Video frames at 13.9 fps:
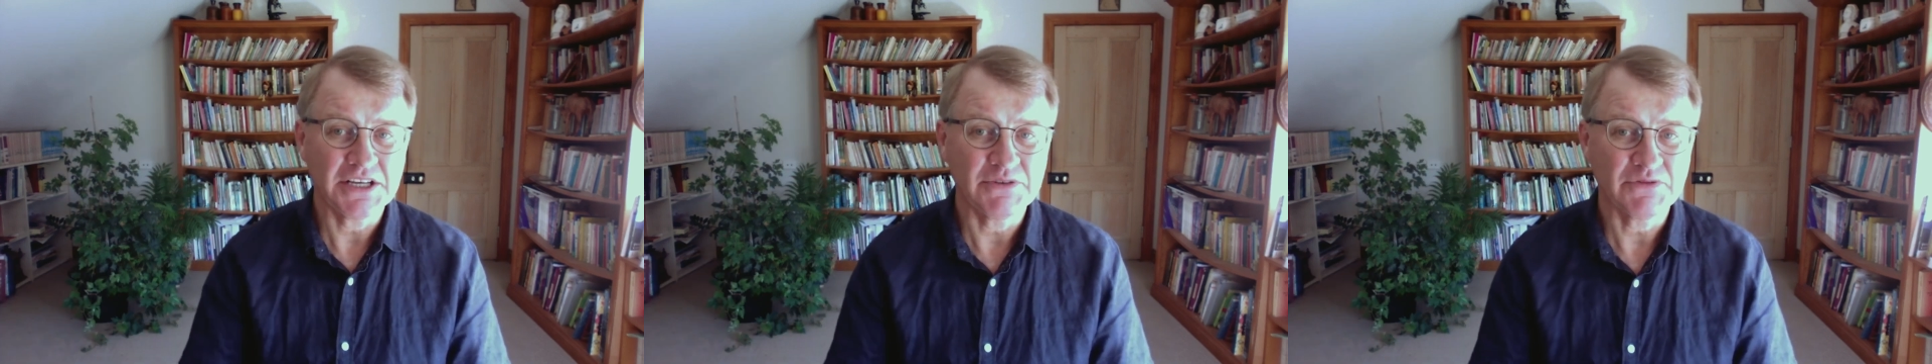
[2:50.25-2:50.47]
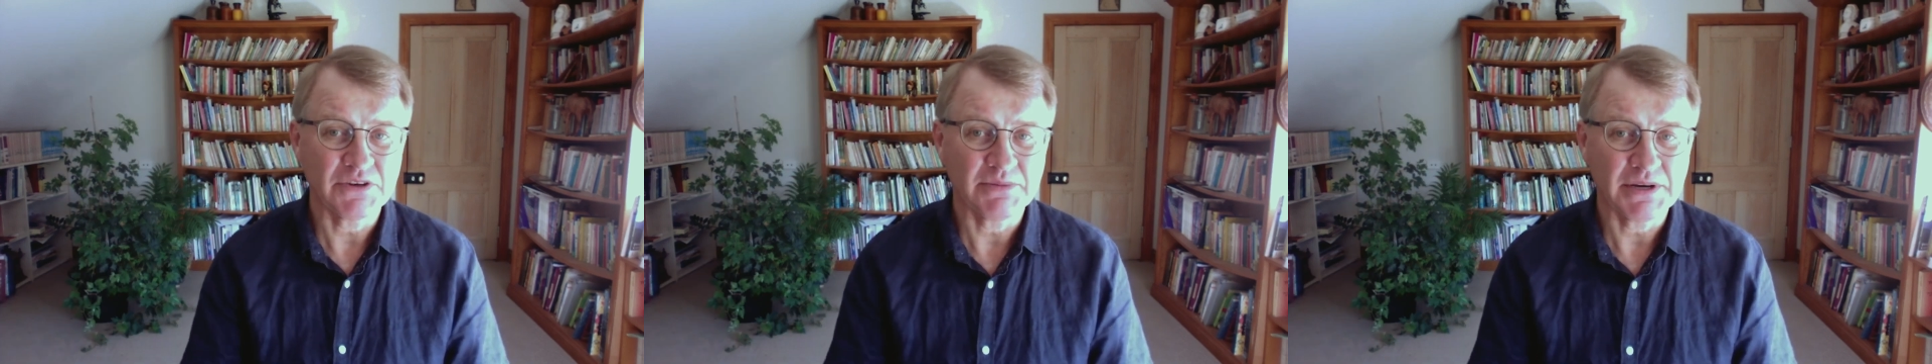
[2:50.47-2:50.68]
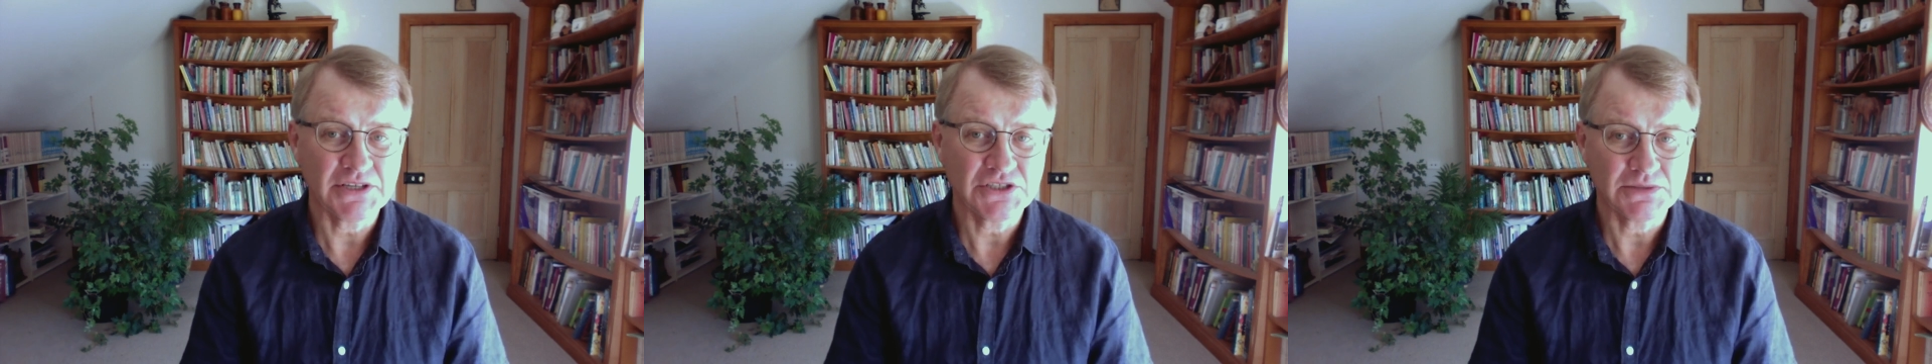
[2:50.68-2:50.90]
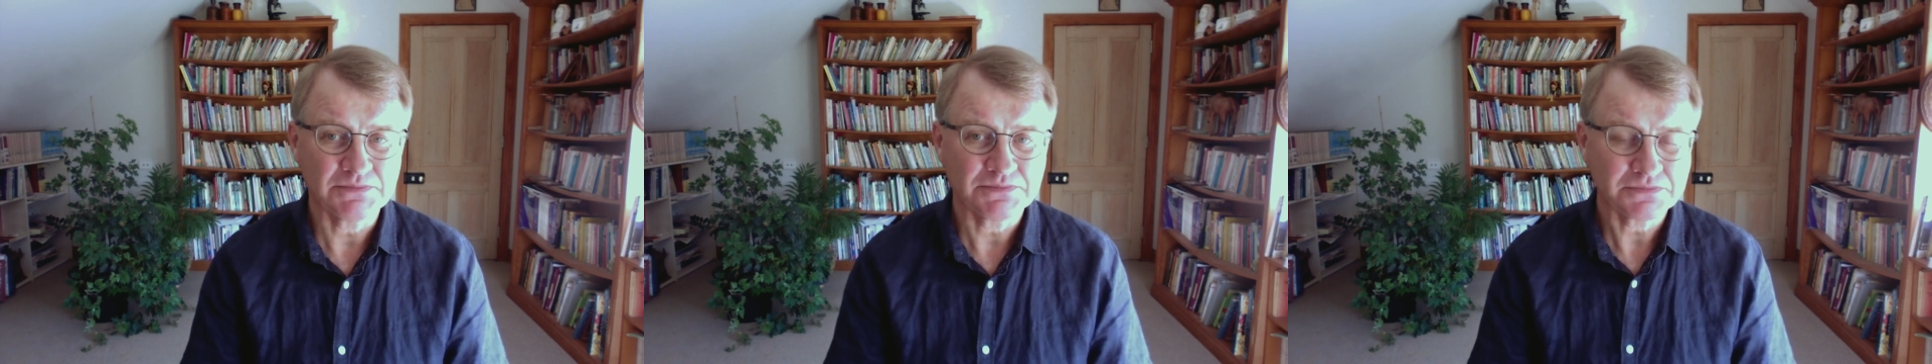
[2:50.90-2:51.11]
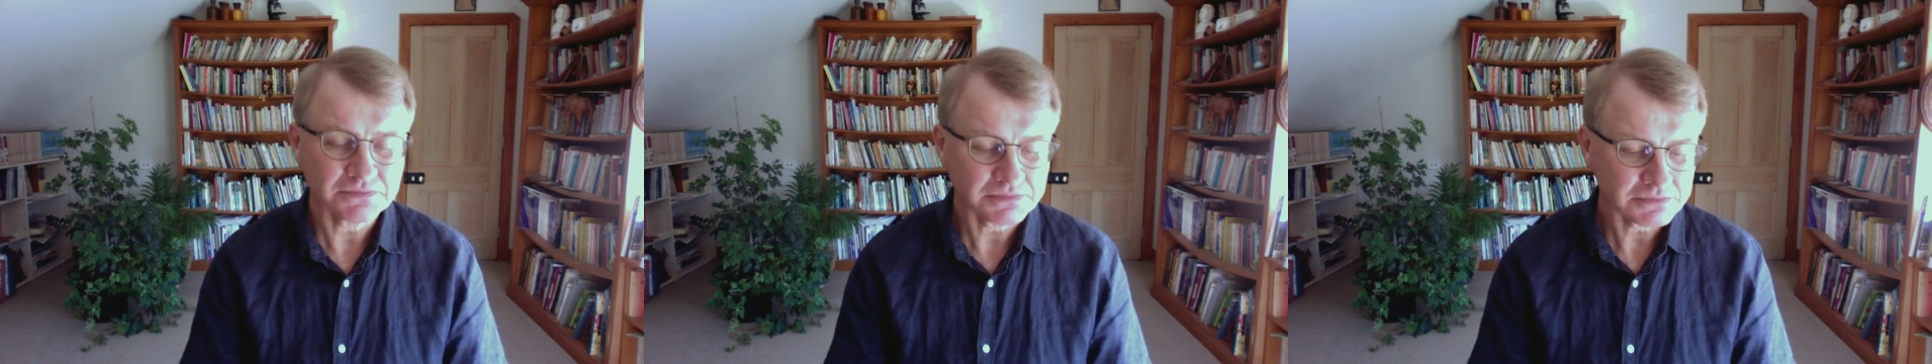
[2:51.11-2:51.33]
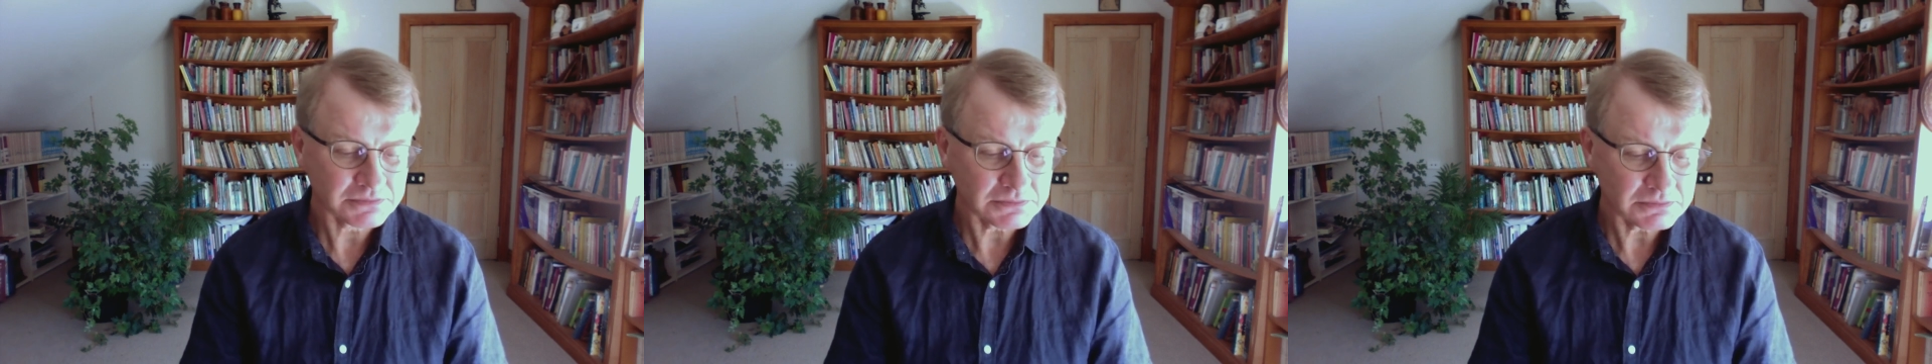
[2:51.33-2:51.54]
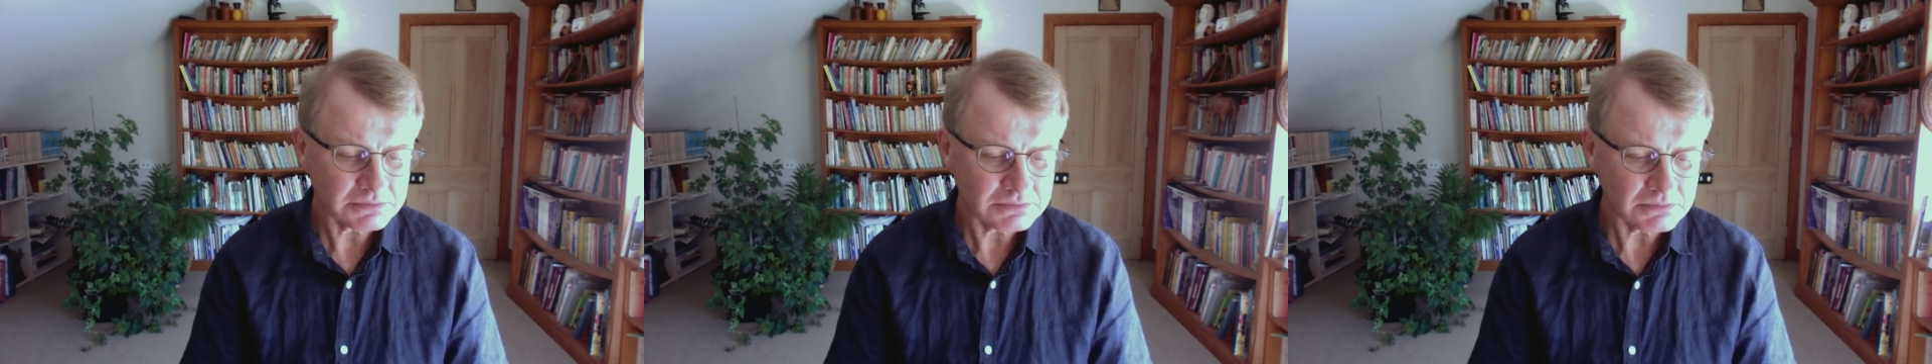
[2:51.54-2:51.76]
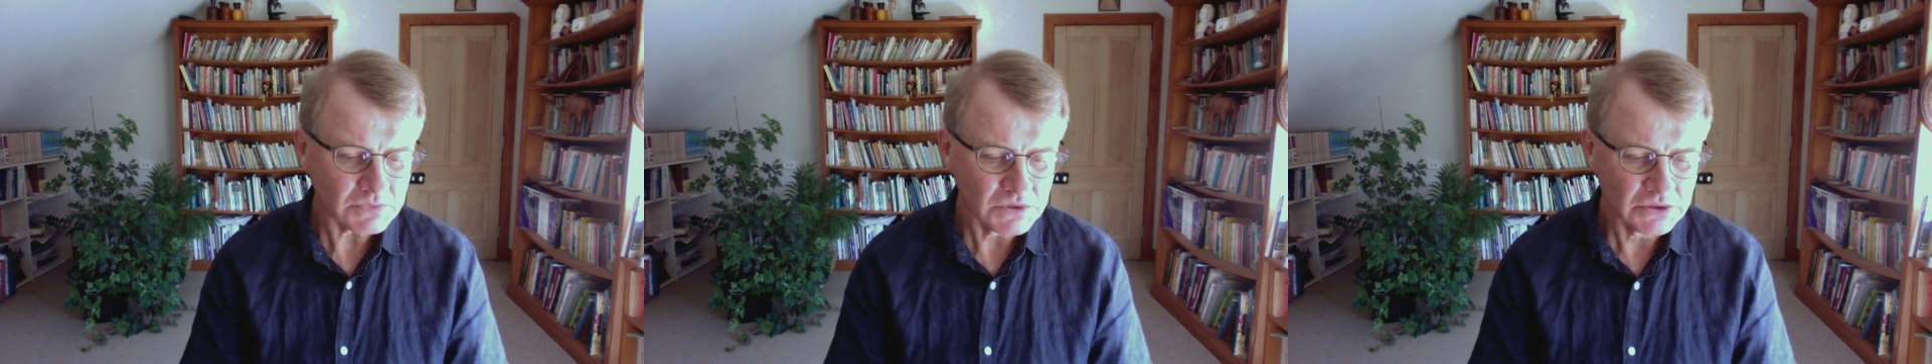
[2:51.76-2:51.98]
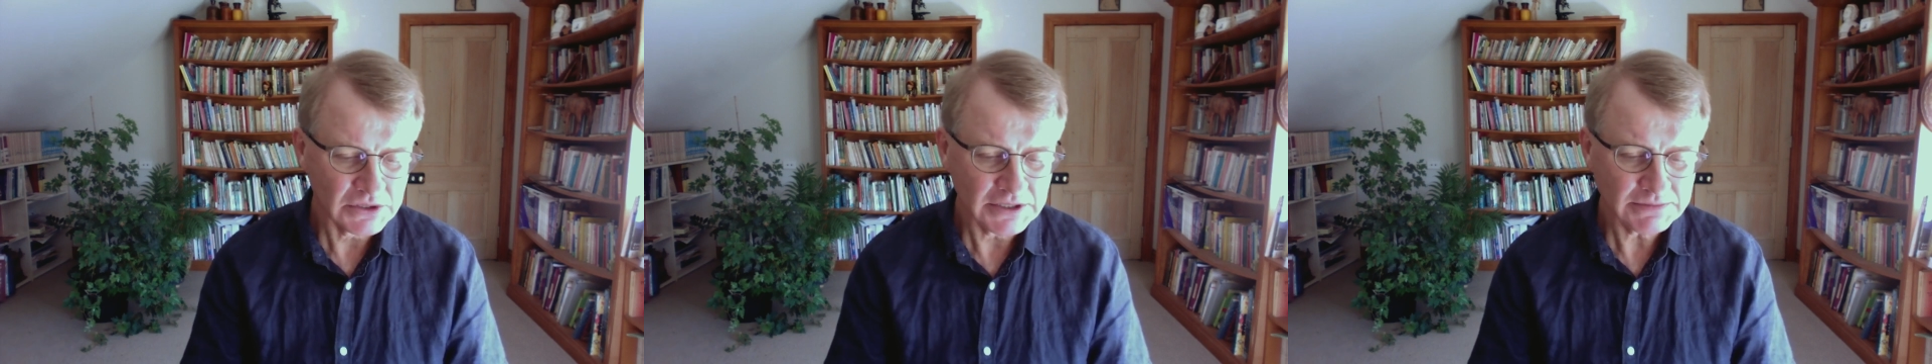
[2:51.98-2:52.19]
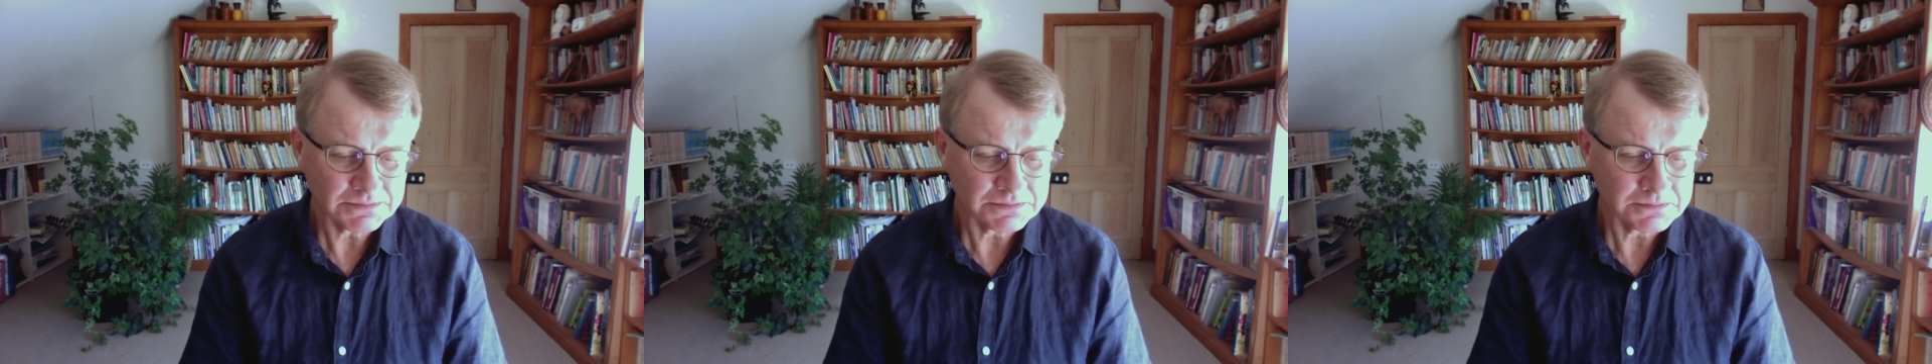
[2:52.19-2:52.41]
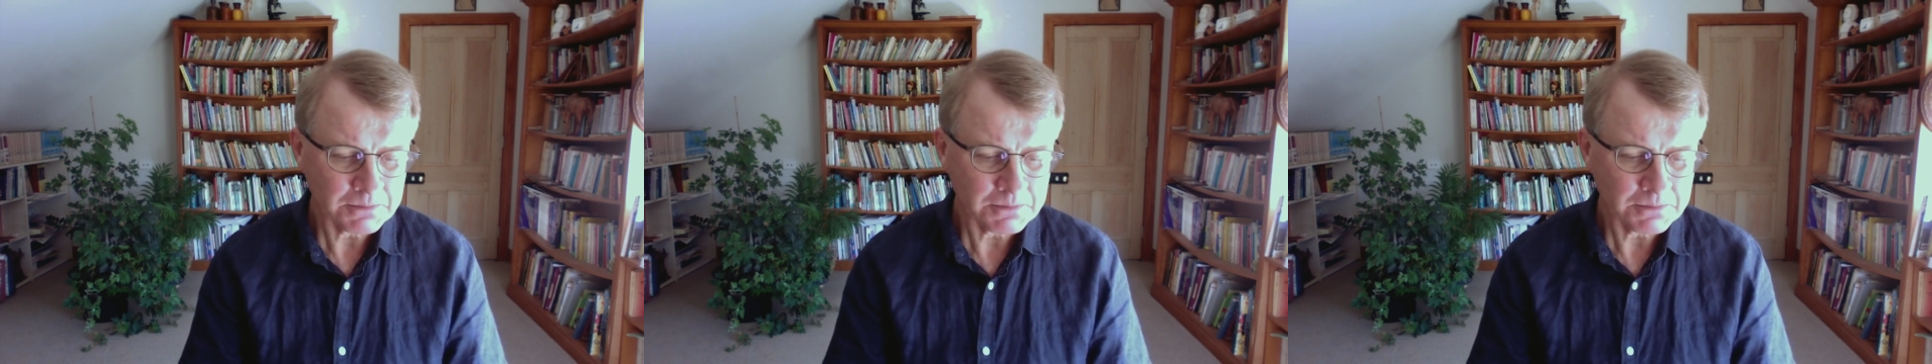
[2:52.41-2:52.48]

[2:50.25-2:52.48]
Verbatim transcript: inflammation, right?